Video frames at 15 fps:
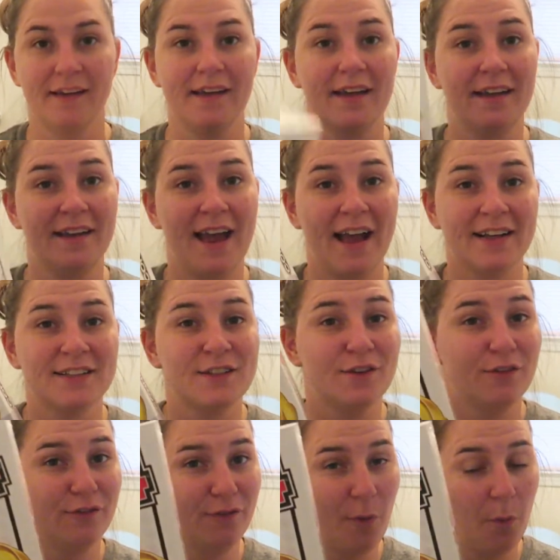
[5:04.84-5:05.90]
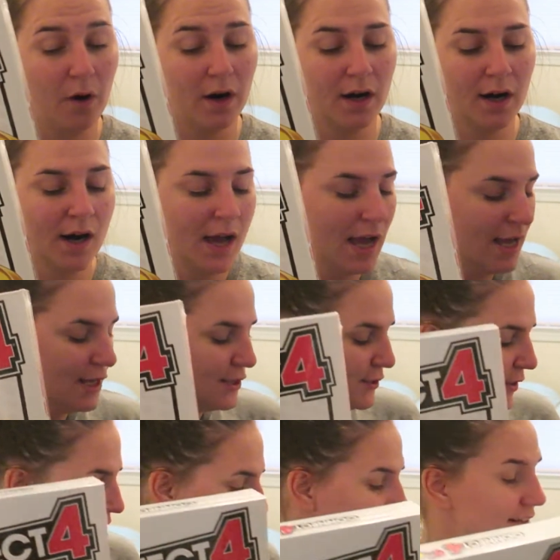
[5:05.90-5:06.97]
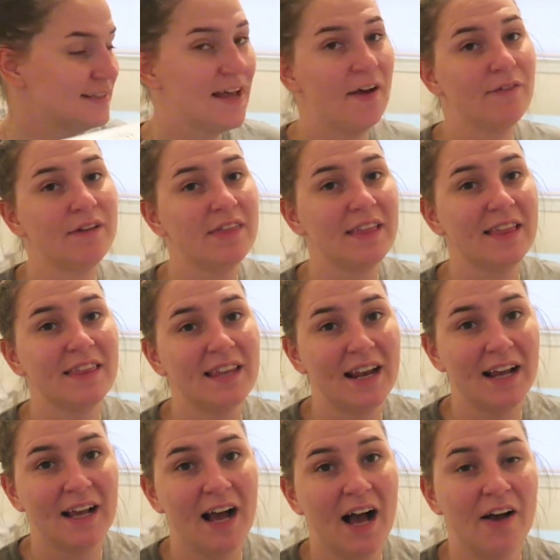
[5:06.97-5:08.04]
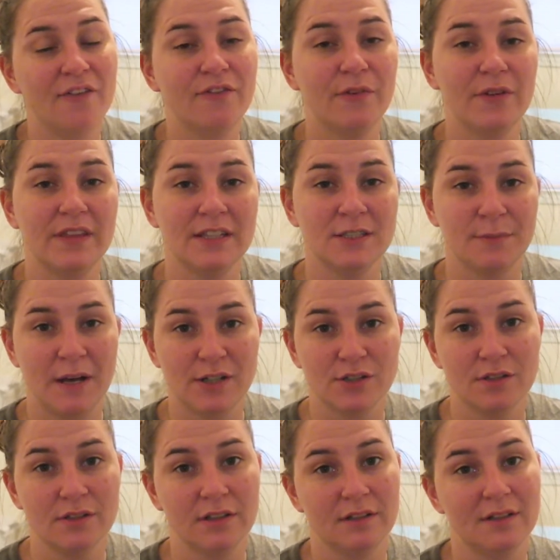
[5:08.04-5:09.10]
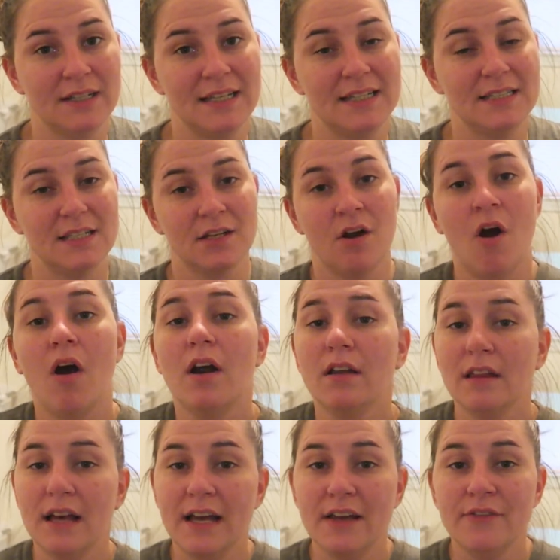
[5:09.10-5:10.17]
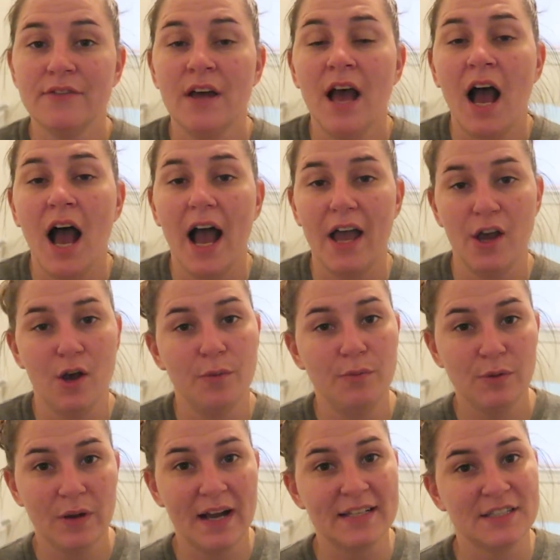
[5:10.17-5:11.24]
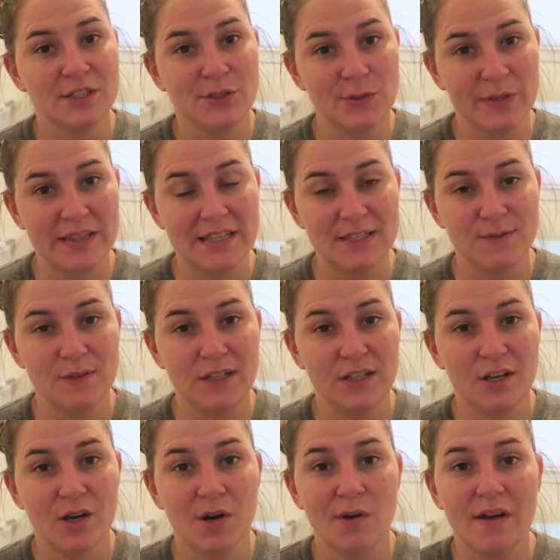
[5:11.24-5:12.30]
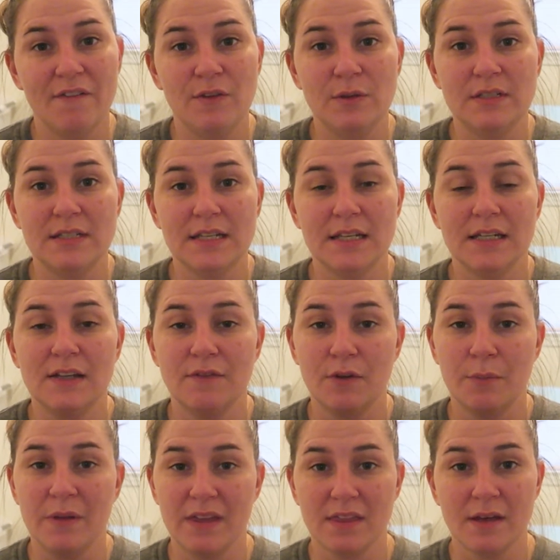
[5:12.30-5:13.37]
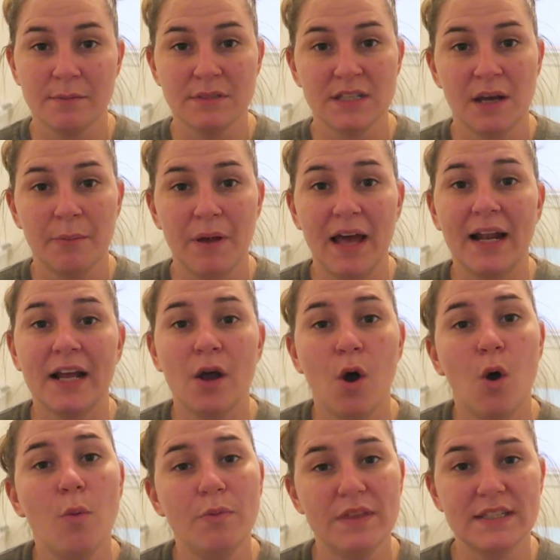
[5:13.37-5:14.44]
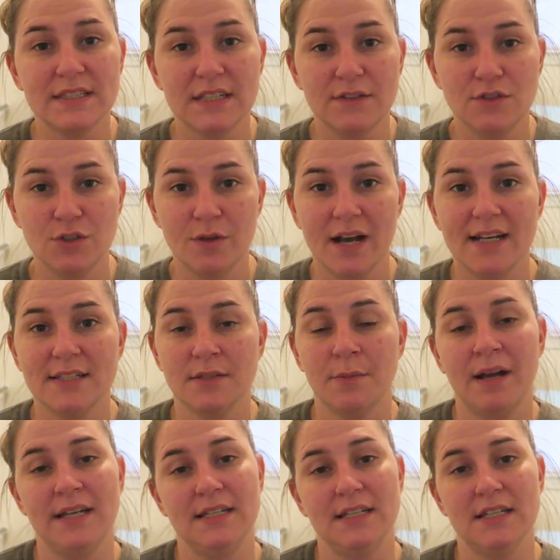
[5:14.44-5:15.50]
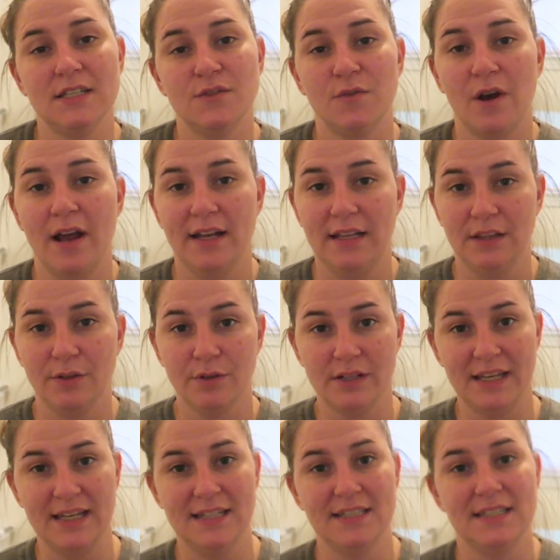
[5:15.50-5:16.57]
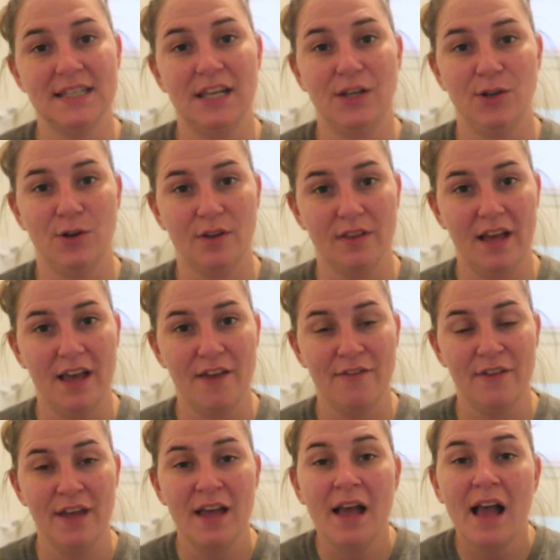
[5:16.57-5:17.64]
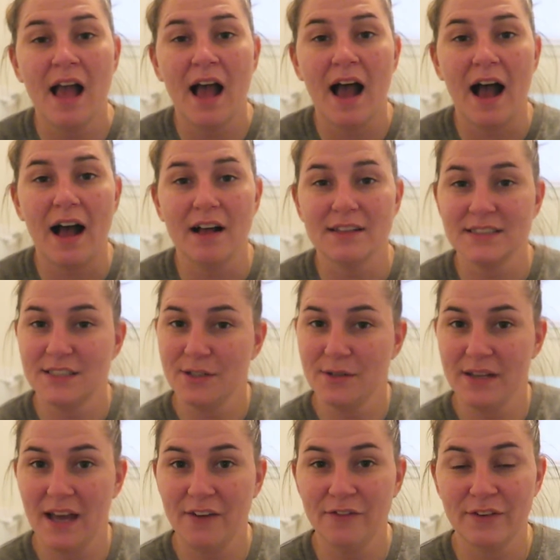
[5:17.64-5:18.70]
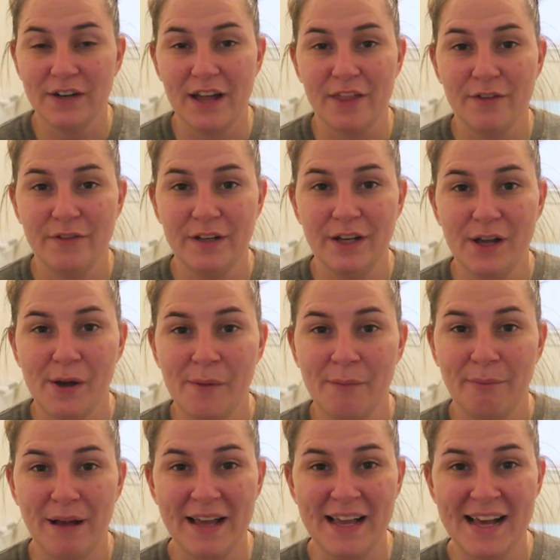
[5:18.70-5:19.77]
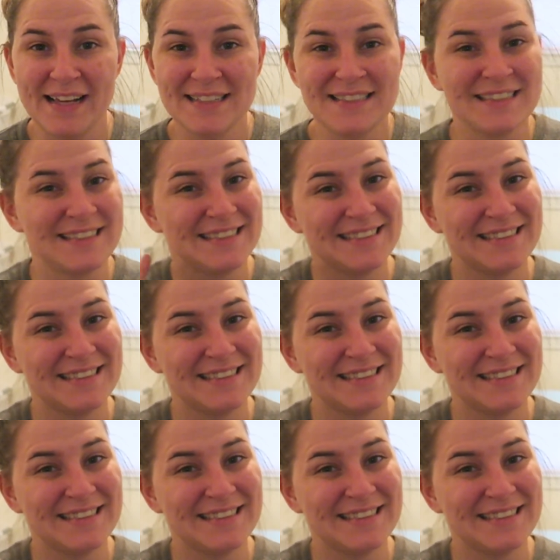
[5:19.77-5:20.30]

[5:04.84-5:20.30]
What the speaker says: Connect 4. So that is everything that I got for the special little kids in our life. I hope you guys enjoyed this video. If you did, give it a big thumbs up. And I hope this gives you guys some ideas for any little kids in your life. I'll see you again for another video. Bye, guys.